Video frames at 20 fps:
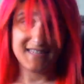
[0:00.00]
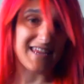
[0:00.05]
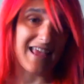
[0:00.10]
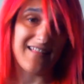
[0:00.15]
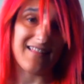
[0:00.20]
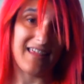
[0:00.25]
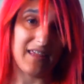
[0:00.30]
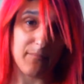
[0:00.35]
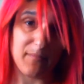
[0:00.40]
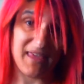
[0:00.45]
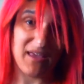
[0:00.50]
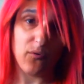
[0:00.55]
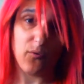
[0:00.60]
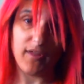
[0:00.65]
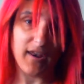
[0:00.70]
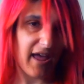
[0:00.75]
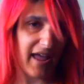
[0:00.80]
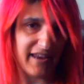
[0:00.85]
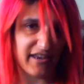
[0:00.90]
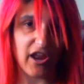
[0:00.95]
Telling me
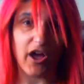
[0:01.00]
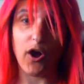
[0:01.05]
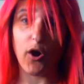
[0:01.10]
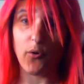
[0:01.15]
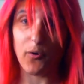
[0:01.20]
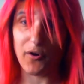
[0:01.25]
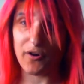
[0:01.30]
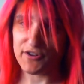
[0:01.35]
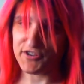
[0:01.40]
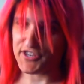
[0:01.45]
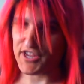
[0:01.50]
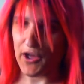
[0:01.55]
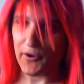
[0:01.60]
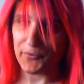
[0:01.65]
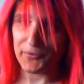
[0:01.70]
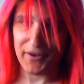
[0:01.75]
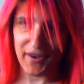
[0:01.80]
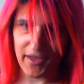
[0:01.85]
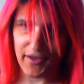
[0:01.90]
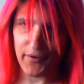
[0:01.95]
what I know or
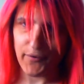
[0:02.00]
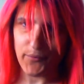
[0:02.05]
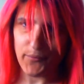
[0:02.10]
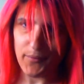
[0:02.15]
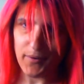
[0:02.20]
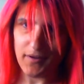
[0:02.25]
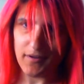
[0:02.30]
don't know?